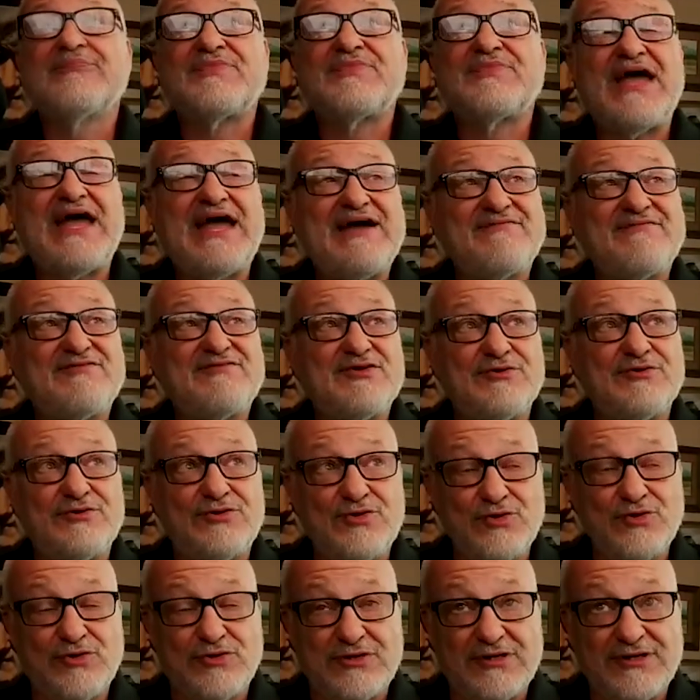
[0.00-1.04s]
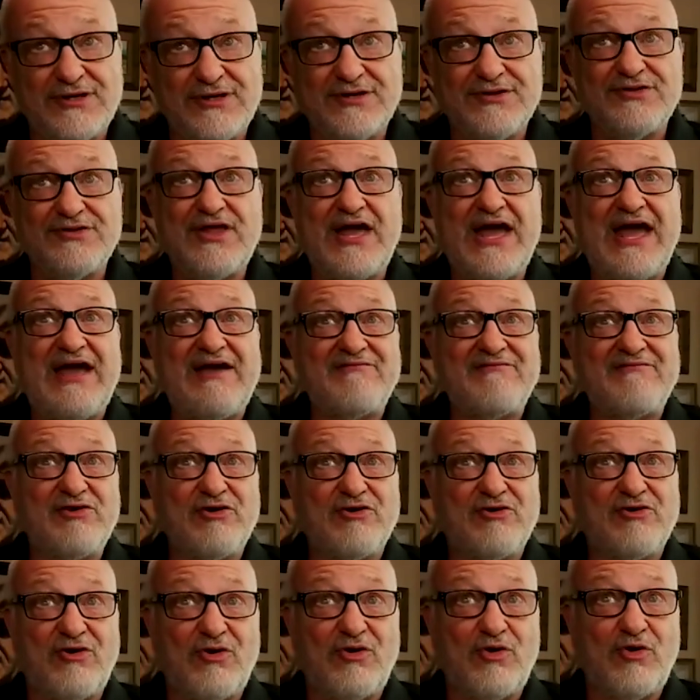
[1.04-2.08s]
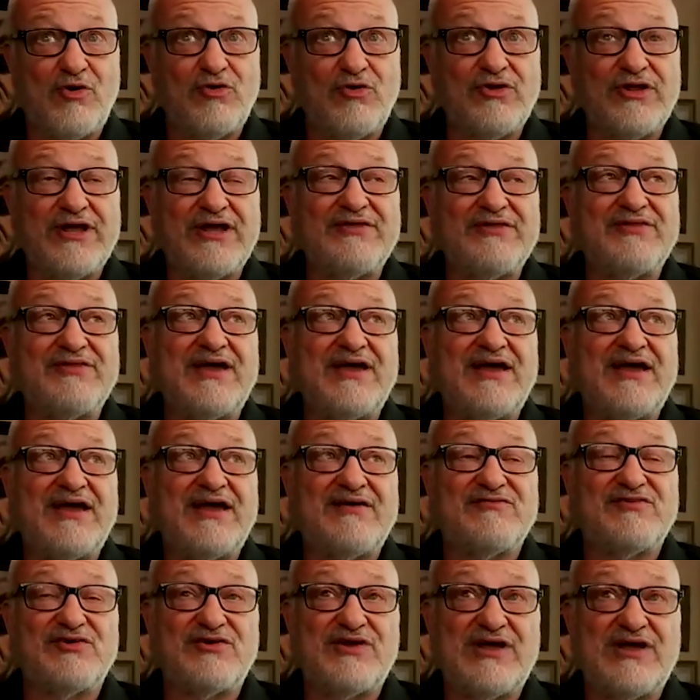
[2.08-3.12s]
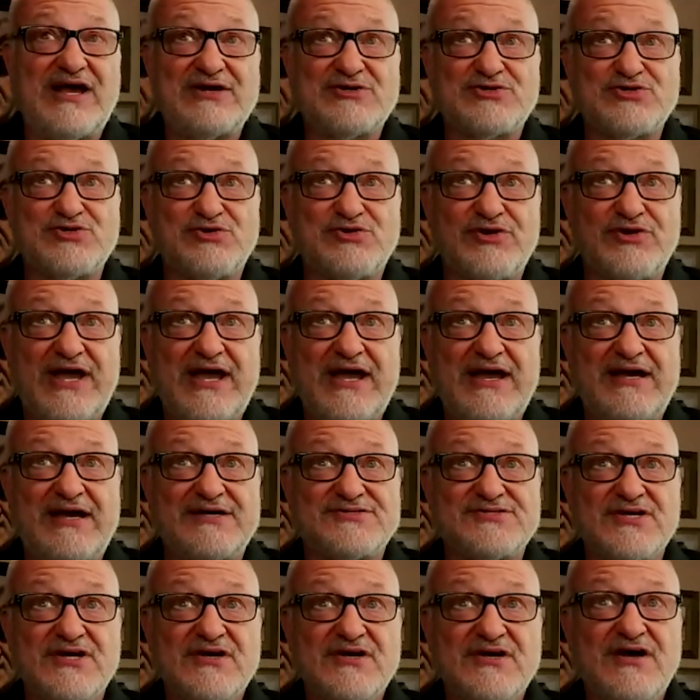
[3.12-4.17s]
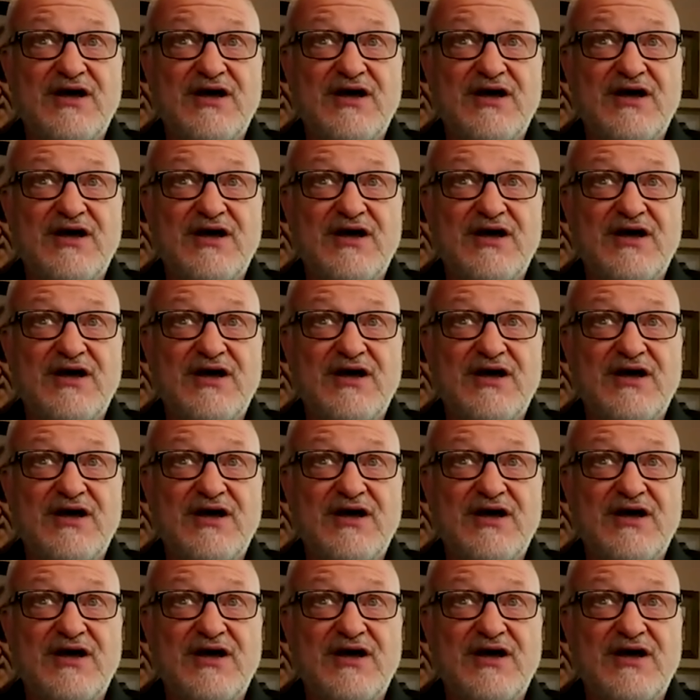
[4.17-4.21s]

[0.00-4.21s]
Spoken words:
they have their nuclear, they have their coal, and they have their natural gas.